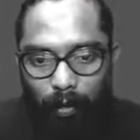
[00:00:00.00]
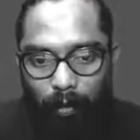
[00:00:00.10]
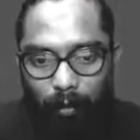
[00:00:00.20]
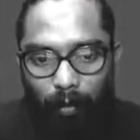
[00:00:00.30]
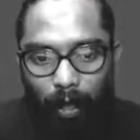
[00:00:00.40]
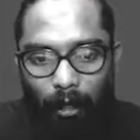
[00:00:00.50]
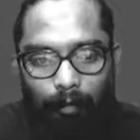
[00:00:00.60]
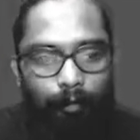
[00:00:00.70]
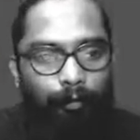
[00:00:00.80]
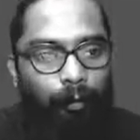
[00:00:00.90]
you can't
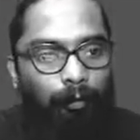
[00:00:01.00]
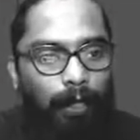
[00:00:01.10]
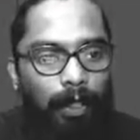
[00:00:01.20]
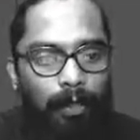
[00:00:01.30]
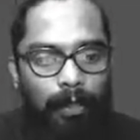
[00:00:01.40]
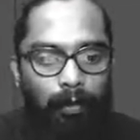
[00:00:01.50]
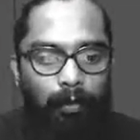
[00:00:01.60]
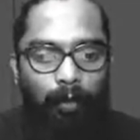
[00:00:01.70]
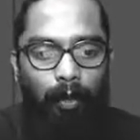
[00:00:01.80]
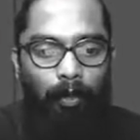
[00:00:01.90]
move from the selection
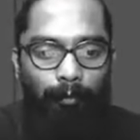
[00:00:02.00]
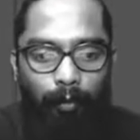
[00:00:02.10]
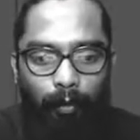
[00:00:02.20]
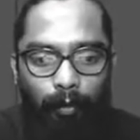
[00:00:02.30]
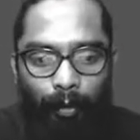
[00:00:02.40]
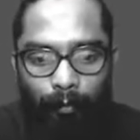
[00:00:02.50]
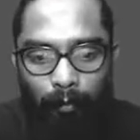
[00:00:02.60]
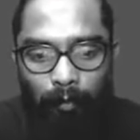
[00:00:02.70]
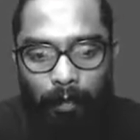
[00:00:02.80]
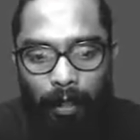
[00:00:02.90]
tool. What you have to do, you have
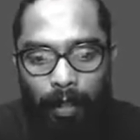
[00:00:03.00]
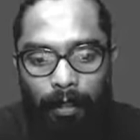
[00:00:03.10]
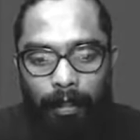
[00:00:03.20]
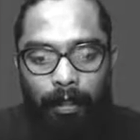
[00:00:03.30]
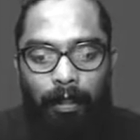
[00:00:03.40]
to select,